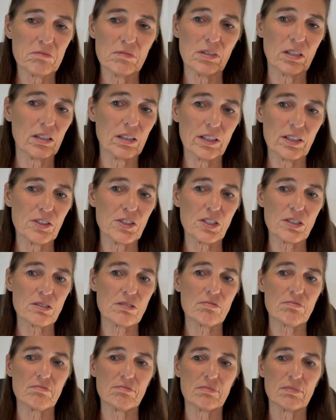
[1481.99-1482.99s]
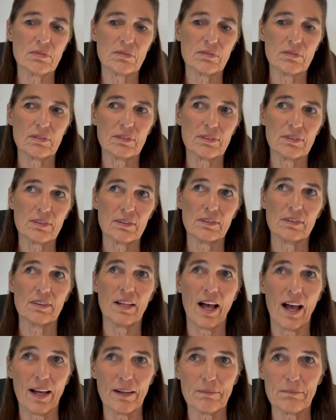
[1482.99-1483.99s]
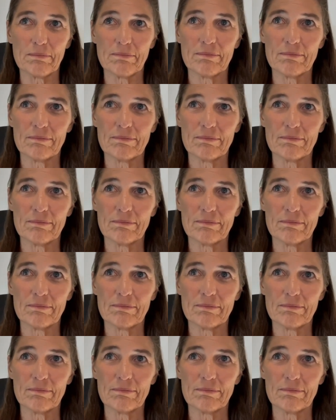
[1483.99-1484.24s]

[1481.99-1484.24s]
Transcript: really just not,